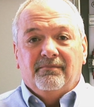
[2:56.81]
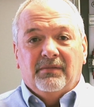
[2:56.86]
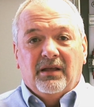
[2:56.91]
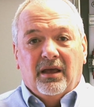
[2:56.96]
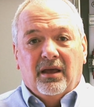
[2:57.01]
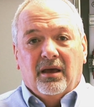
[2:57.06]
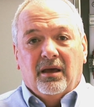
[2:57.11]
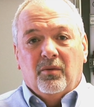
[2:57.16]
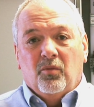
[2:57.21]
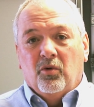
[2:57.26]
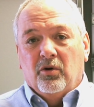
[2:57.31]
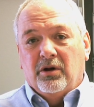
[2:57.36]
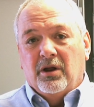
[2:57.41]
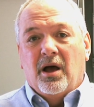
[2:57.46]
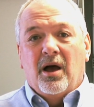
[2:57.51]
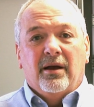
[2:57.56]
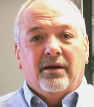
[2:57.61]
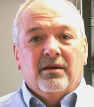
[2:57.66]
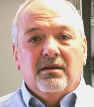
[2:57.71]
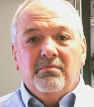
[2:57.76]
And we're
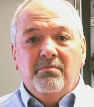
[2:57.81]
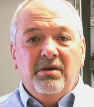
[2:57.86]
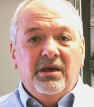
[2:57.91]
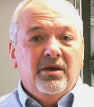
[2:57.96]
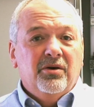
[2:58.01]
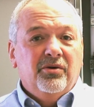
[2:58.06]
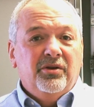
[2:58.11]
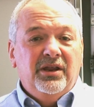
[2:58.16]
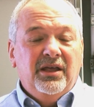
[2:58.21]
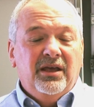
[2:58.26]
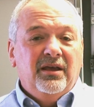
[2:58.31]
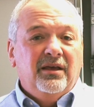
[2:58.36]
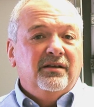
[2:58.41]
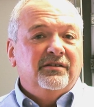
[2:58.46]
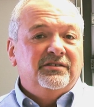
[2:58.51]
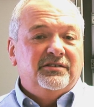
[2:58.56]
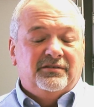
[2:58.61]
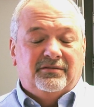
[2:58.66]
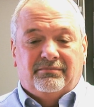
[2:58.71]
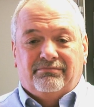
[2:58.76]
talking
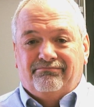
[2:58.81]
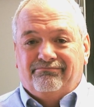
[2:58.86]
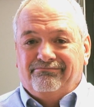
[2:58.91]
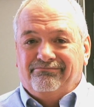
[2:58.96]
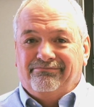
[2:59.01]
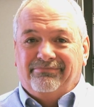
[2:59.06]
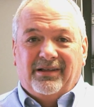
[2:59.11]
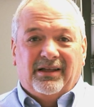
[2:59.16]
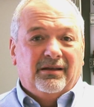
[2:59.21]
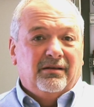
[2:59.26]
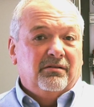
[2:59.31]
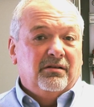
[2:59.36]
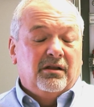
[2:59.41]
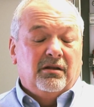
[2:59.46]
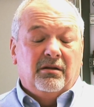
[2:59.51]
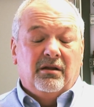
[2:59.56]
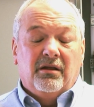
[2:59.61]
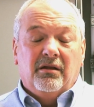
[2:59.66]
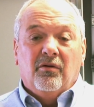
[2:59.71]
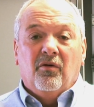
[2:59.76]
BODs
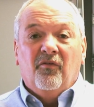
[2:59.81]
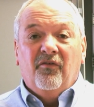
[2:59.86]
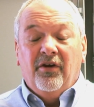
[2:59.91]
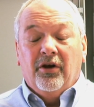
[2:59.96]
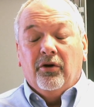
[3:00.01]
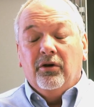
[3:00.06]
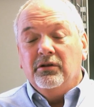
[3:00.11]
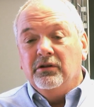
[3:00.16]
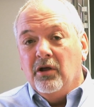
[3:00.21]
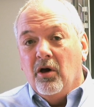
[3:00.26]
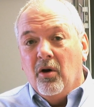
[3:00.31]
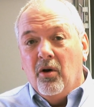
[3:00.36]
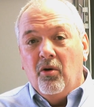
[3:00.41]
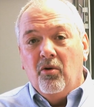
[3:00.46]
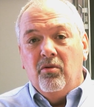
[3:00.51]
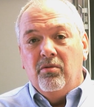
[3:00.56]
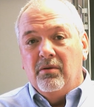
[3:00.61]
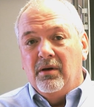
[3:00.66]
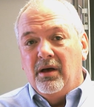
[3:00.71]
very low,